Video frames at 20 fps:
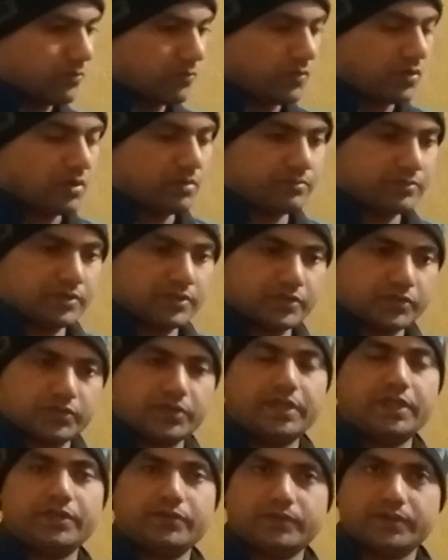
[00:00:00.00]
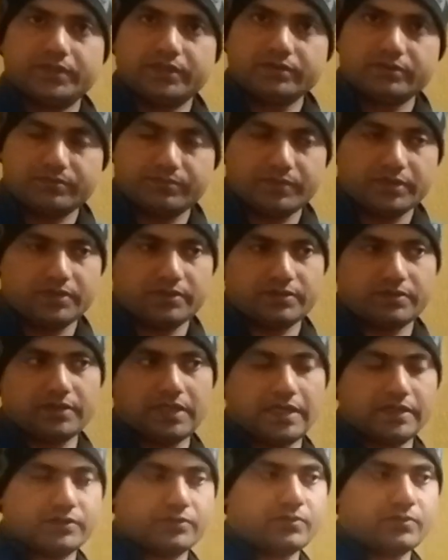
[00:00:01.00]
formed trade unions. Means
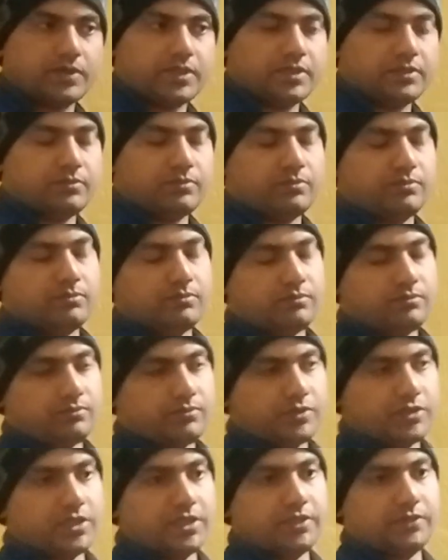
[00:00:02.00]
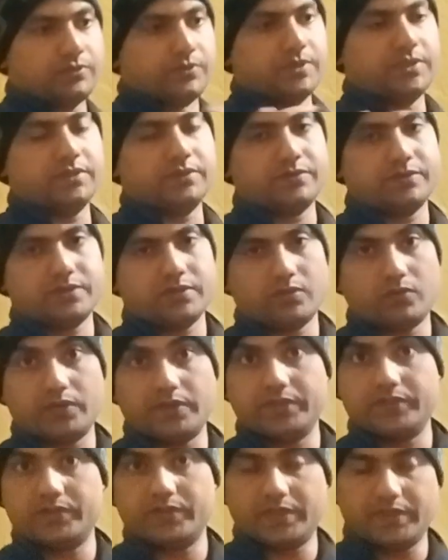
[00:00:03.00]
that's why the trade unions
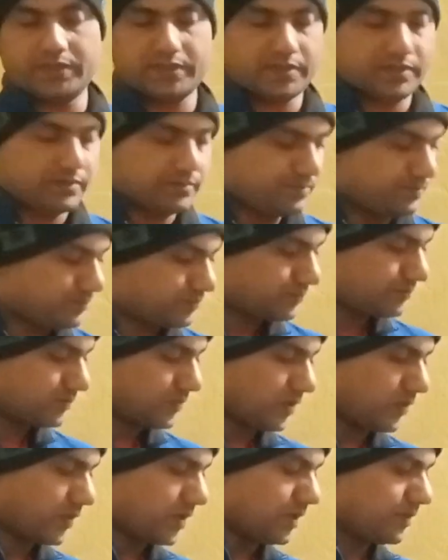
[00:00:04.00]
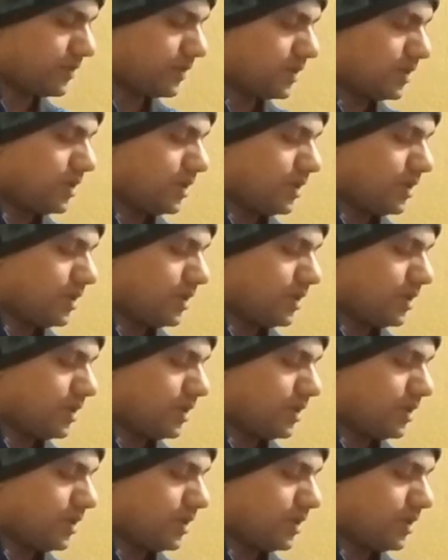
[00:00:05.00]
originated. Okay,